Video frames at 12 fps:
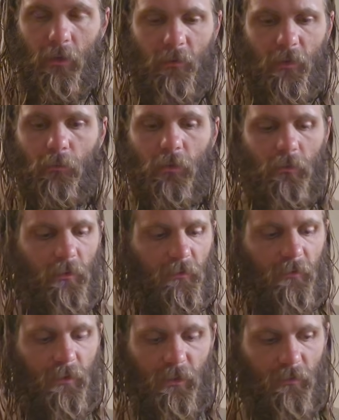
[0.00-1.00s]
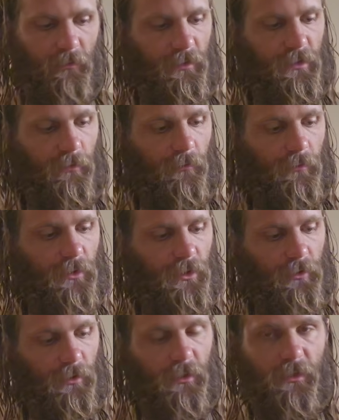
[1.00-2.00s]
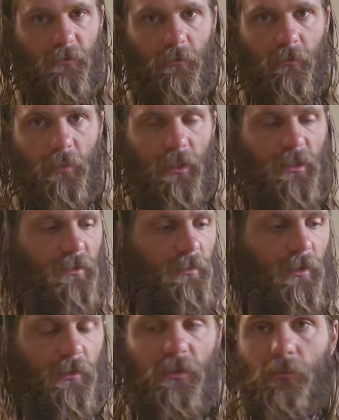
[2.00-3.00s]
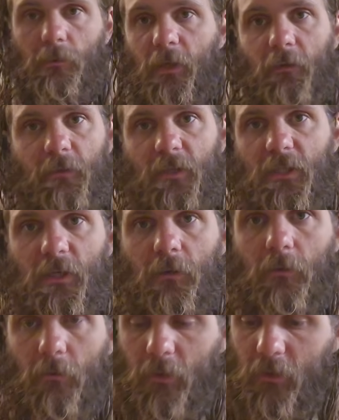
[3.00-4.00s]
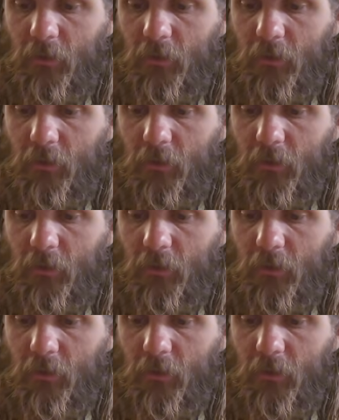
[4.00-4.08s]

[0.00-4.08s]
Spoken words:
that we don't even need these other strings for the bass because we have a celery